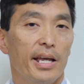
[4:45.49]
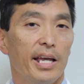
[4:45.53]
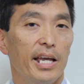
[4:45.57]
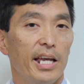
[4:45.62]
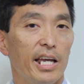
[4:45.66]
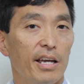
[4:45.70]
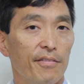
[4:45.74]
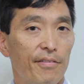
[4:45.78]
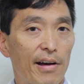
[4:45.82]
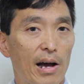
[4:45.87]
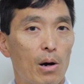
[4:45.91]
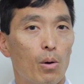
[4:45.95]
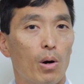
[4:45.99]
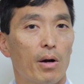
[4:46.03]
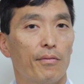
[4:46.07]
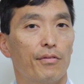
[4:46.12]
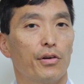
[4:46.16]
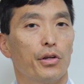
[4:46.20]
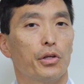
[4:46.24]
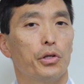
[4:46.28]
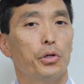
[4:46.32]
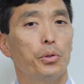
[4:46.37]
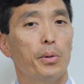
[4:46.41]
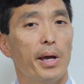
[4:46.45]
If, however,
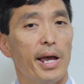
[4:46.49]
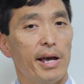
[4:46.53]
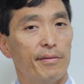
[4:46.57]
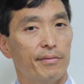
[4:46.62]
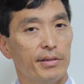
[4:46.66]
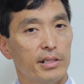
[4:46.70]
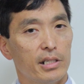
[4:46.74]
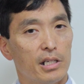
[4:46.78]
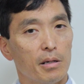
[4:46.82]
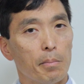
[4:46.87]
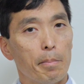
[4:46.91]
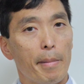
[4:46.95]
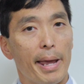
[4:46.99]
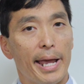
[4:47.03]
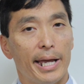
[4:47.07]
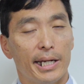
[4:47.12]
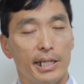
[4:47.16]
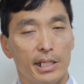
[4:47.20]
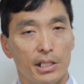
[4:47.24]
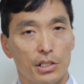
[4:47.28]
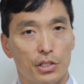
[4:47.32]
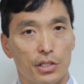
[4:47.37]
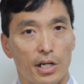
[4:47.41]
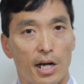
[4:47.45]
you have a
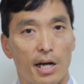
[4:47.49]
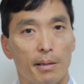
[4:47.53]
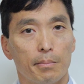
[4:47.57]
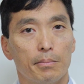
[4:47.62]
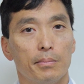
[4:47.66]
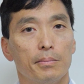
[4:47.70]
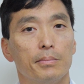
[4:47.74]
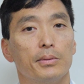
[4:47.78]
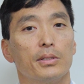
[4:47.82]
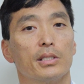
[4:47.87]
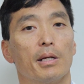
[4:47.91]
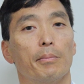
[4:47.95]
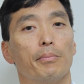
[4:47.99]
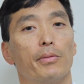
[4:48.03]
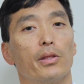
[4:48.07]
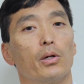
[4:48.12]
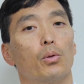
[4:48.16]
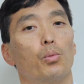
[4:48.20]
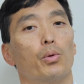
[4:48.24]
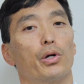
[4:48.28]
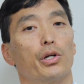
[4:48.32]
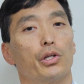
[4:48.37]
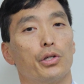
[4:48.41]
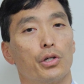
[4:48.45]
demanding job, something
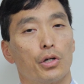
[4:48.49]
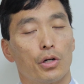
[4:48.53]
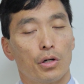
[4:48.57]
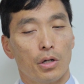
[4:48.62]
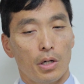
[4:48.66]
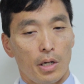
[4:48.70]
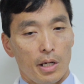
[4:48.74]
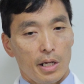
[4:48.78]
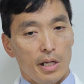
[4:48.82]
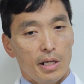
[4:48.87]
where you're